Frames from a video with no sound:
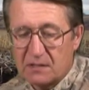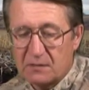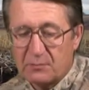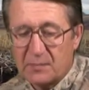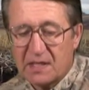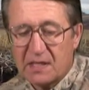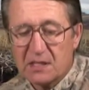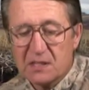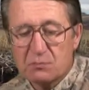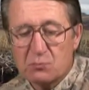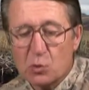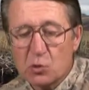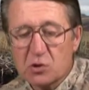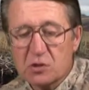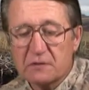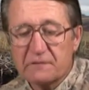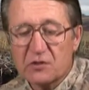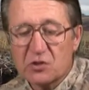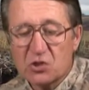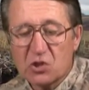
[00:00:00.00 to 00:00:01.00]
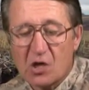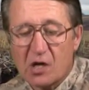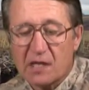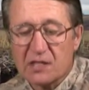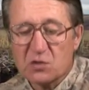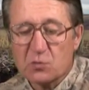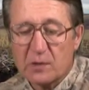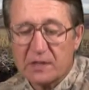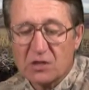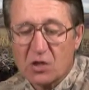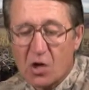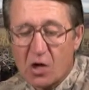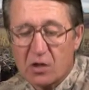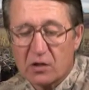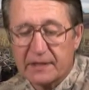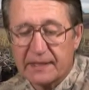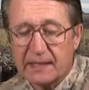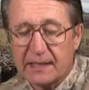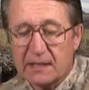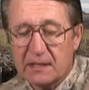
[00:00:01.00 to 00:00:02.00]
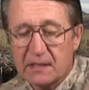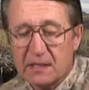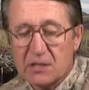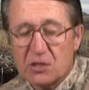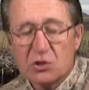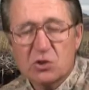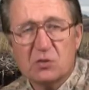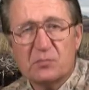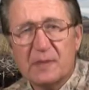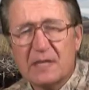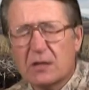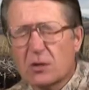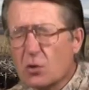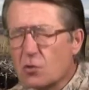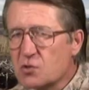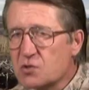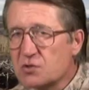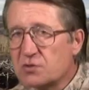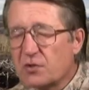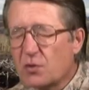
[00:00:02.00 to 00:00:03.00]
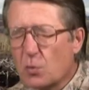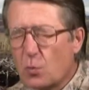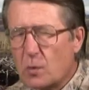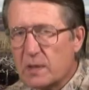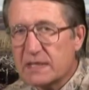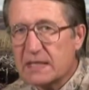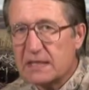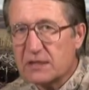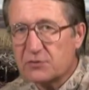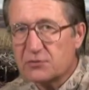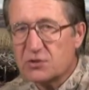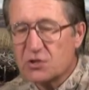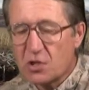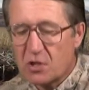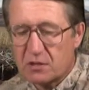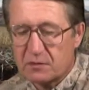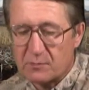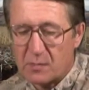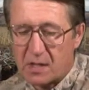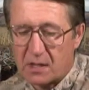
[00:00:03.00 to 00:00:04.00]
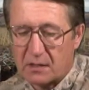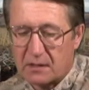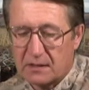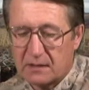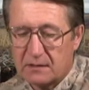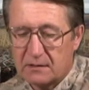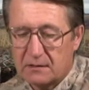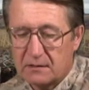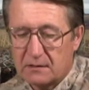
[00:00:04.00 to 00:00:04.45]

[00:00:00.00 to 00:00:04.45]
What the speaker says: because most of your shots when calling should be closer to the 100-yard mark.